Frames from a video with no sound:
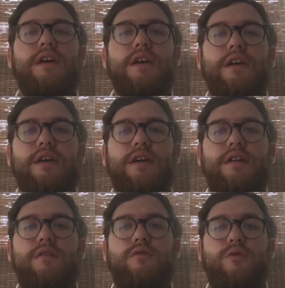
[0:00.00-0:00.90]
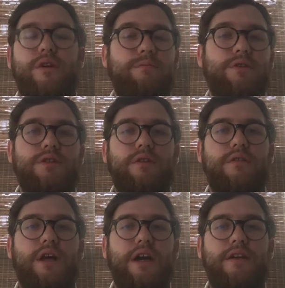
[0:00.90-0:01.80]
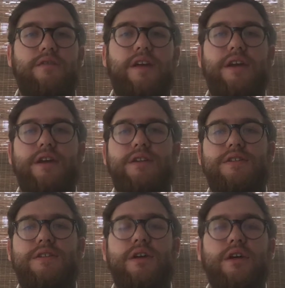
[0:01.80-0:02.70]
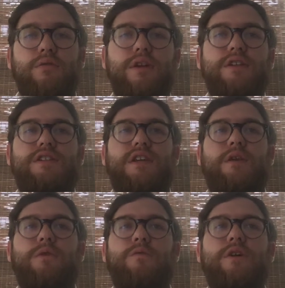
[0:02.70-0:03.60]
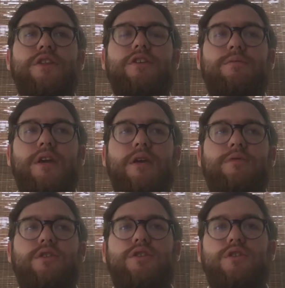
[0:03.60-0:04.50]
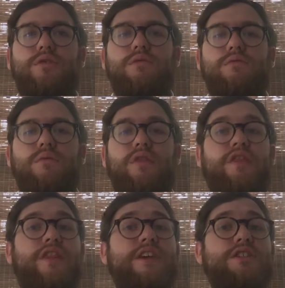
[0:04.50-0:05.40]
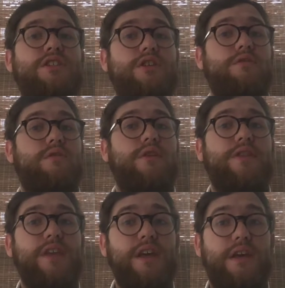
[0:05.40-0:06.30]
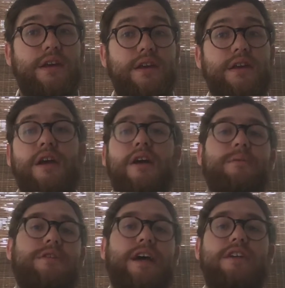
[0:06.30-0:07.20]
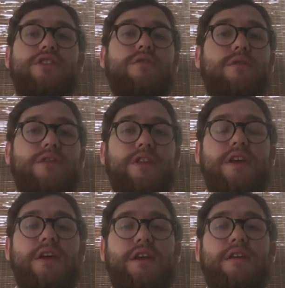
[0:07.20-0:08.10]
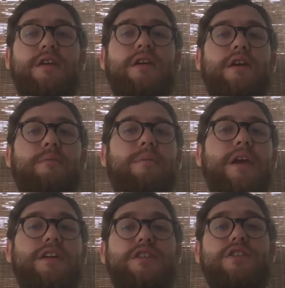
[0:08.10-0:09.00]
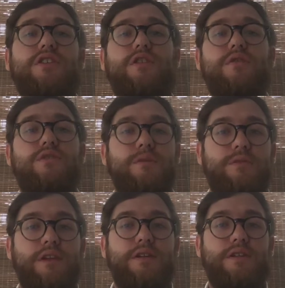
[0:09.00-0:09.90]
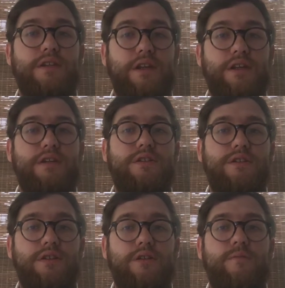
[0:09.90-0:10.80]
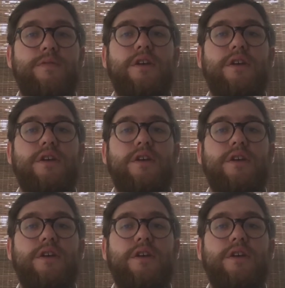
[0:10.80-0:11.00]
In QuickBooks Online Advanced, we can say we want them to be able to do this general thing, but that general thing may exclude some things that they need to do.